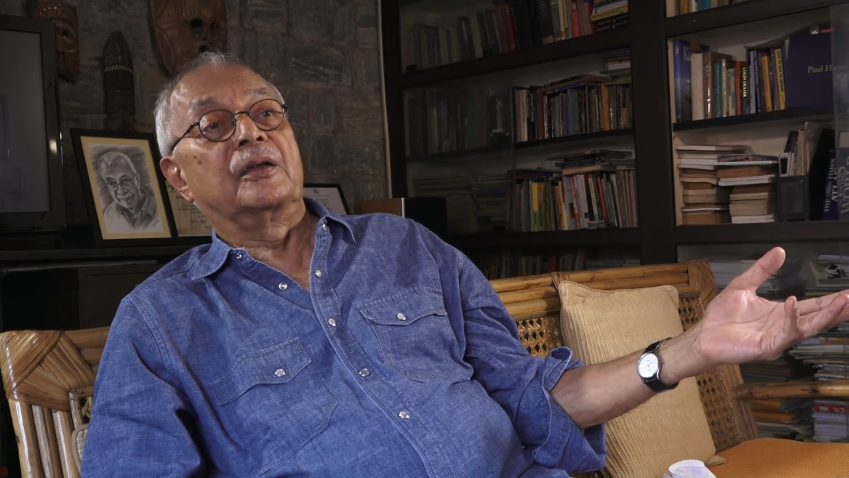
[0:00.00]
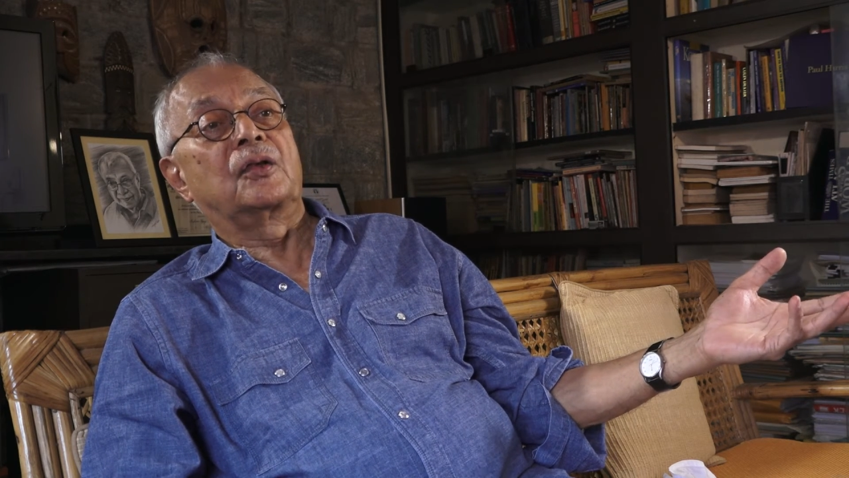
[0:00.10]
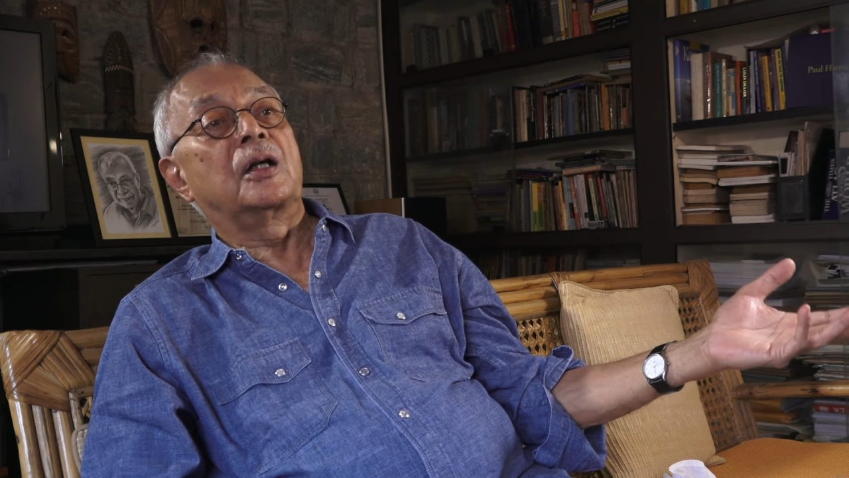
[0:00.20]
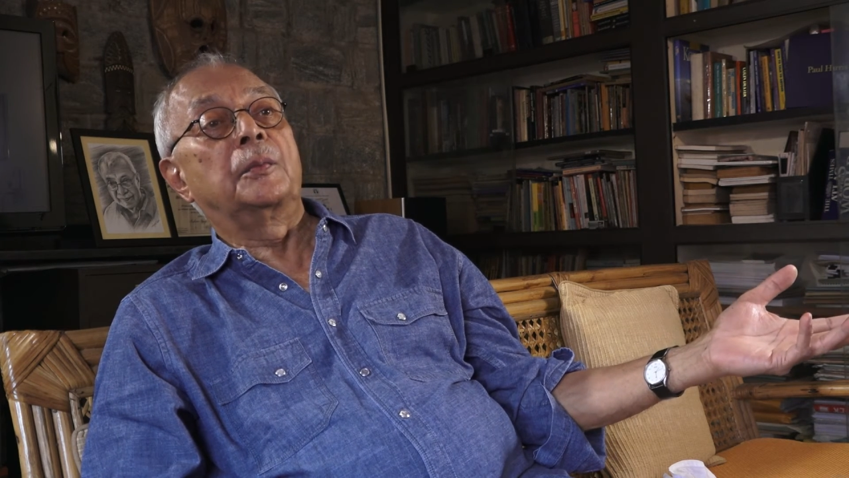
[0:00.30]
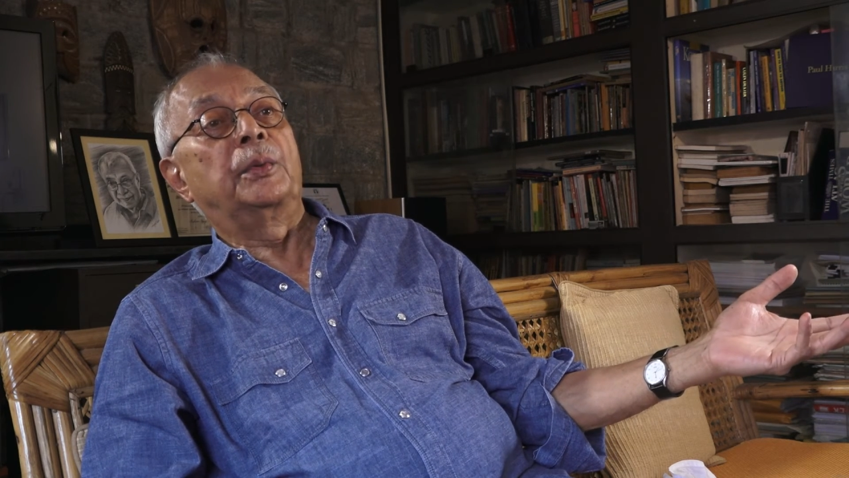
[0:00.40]
They
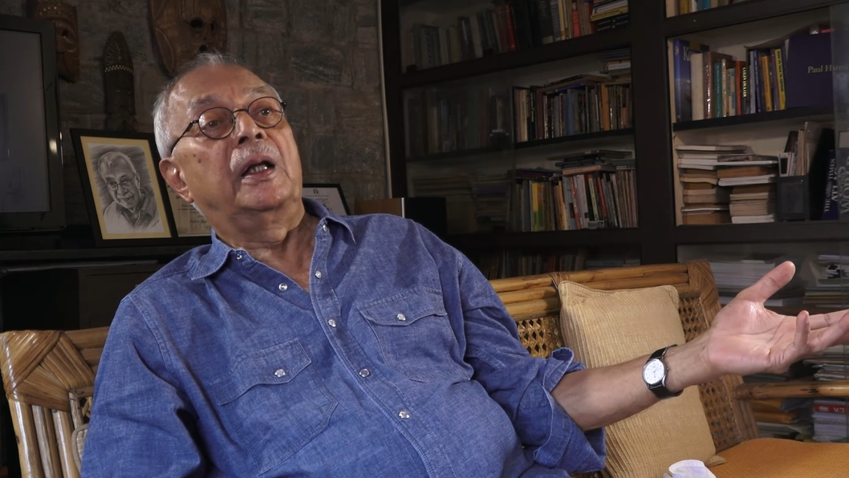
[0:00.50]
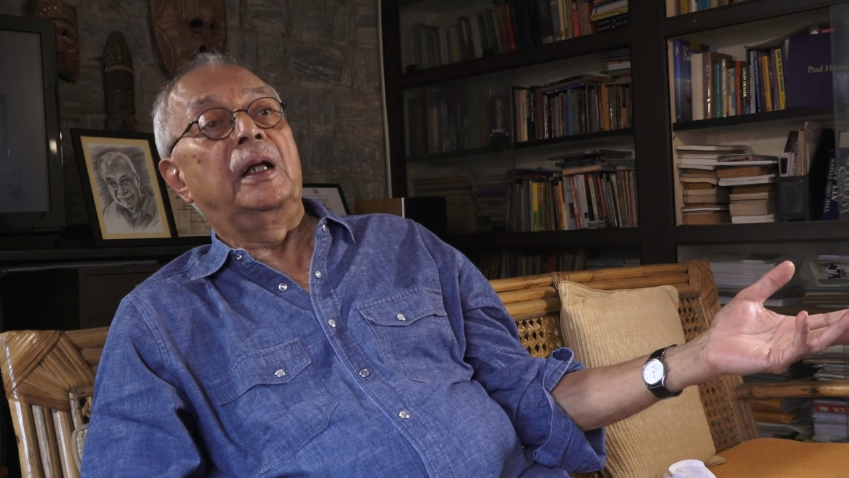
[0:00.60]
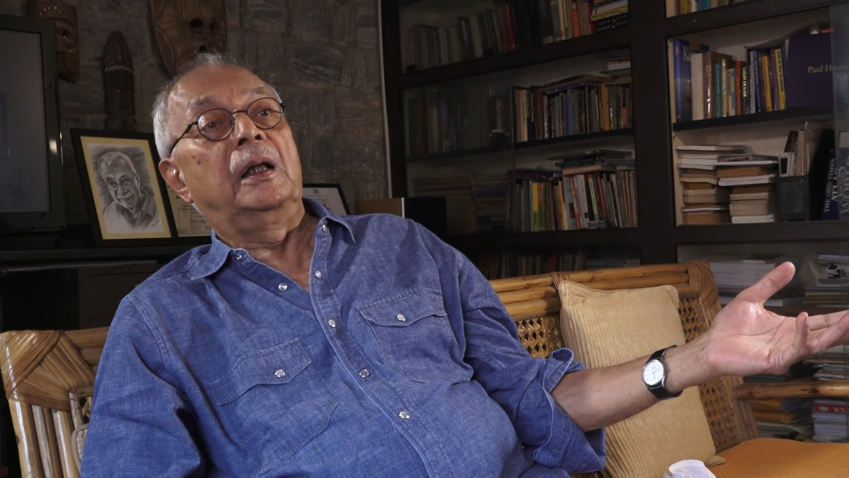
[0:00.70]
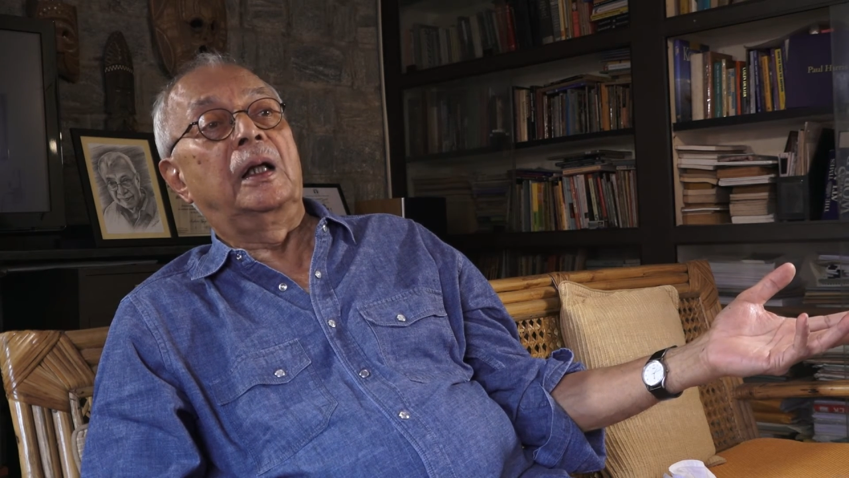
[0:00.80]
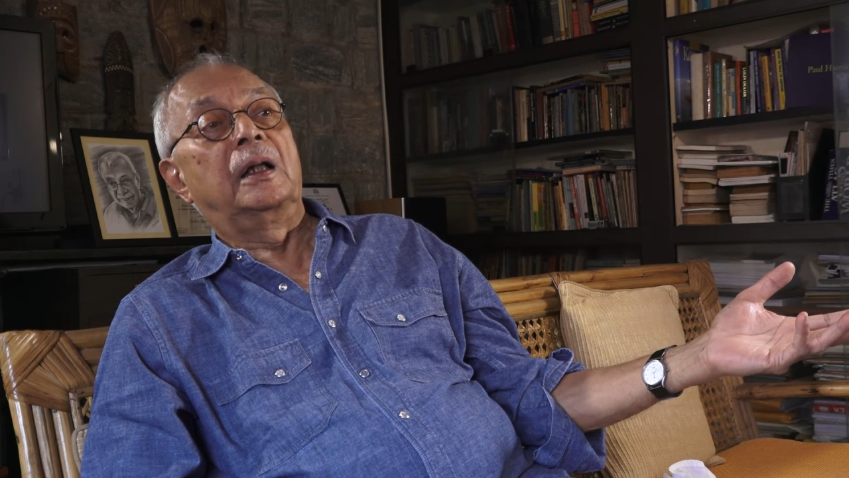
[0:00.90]
saw the
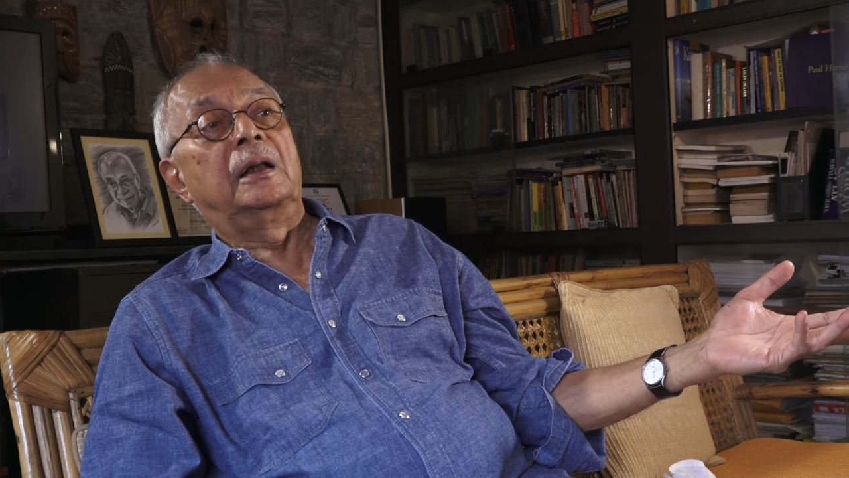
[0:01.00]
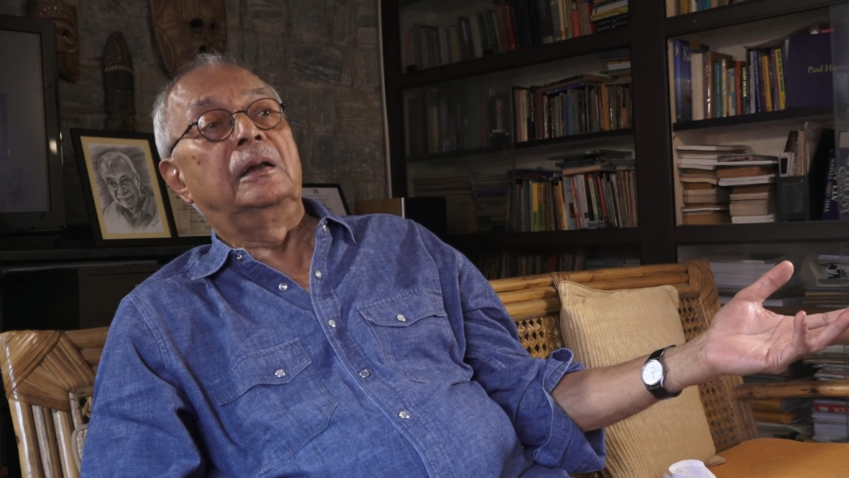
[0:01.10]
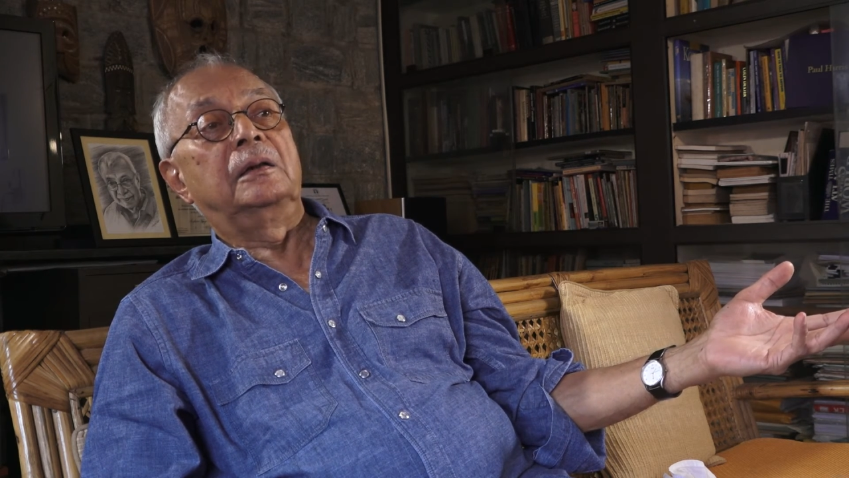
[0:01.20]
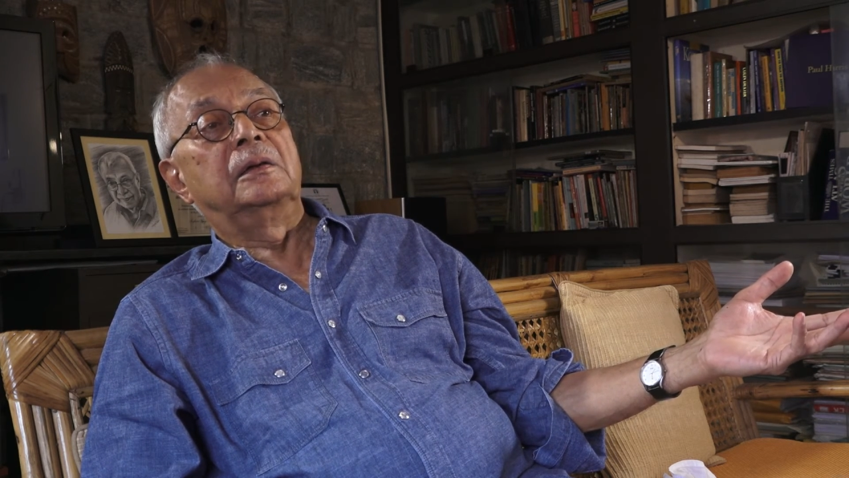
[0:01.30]
play and